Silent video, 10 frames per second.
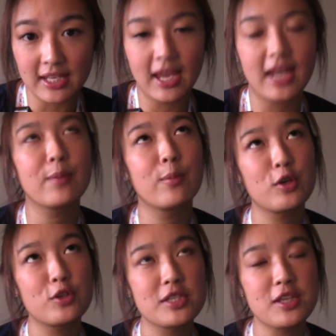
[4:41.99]
and immerse
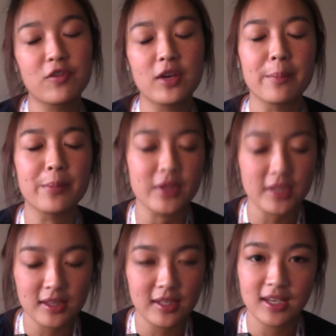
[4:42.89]
yourself
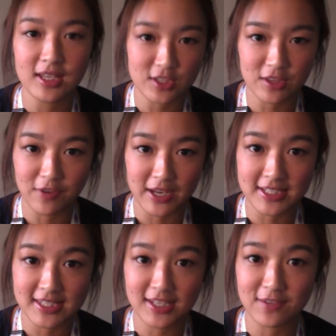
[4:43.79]
completely into the
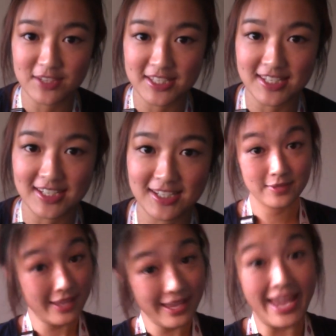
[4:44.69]
fantasy of Disney.
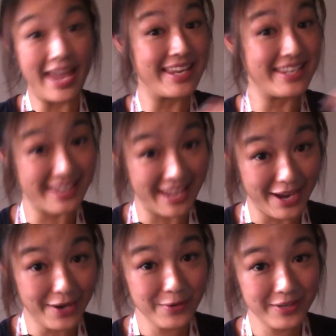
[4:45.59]
And
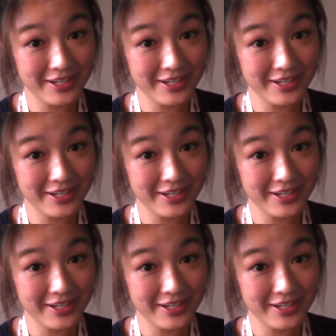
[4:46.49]
now...